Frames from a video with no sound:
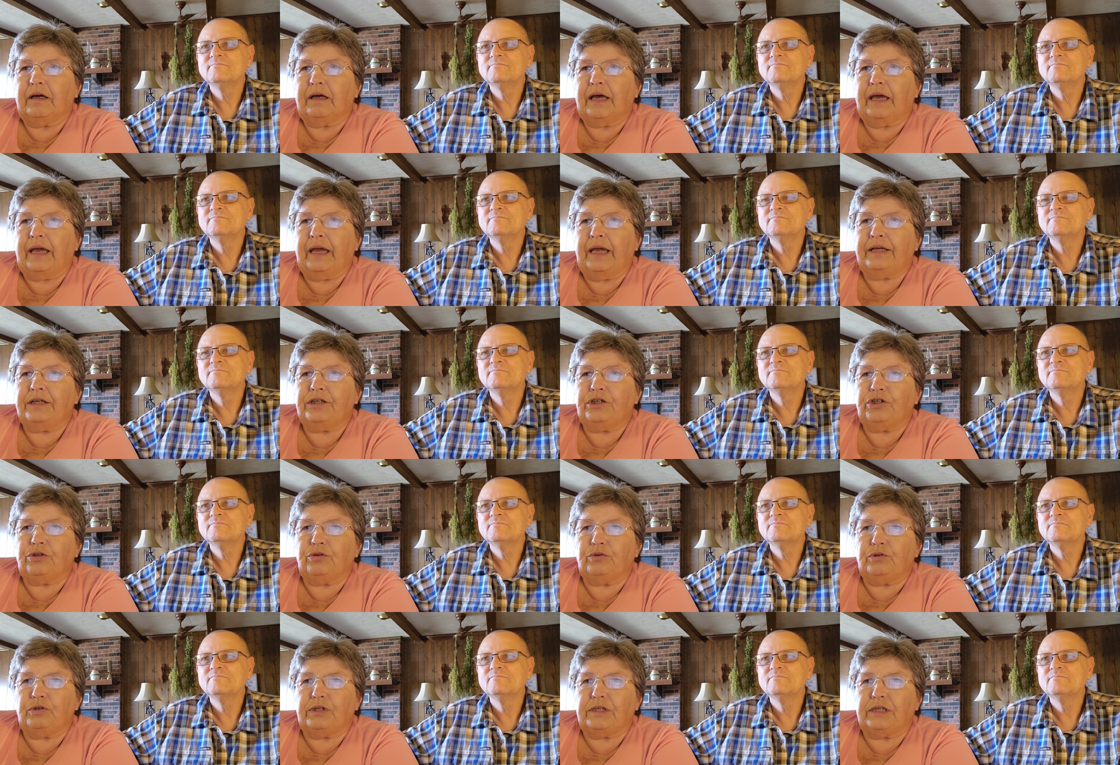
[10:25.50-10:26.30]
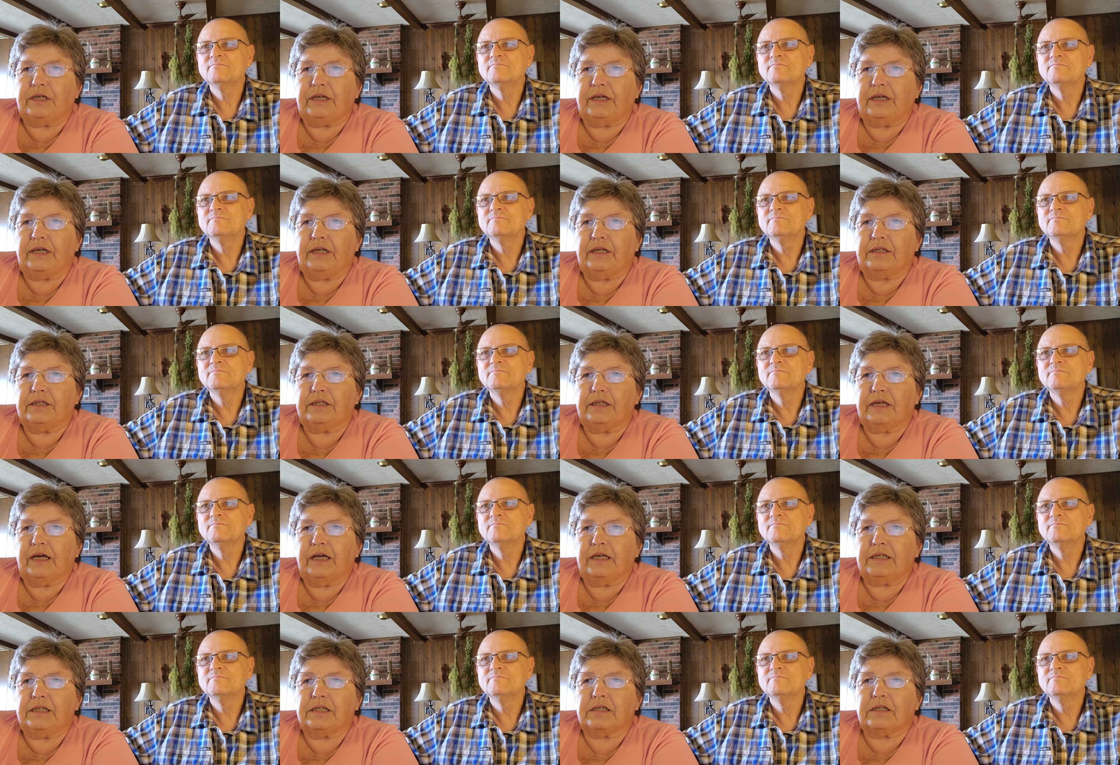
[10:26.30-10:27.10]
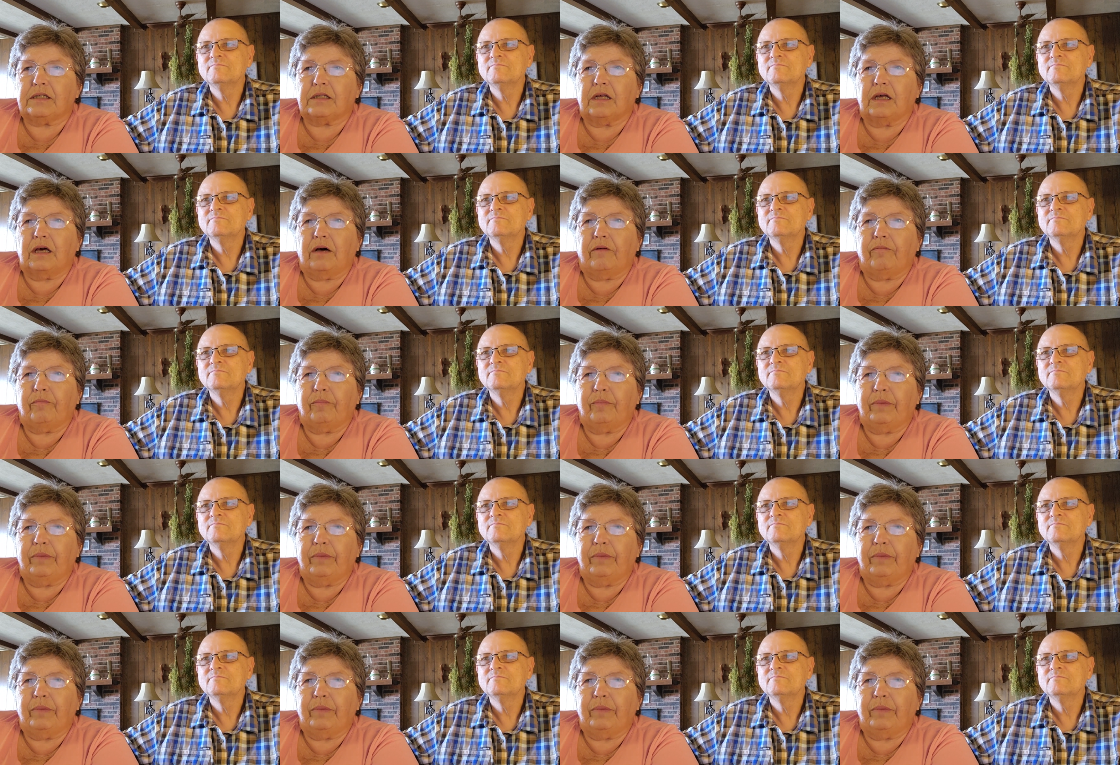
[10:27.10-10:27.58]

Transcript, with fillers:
Speaker 1: and to seeds, as of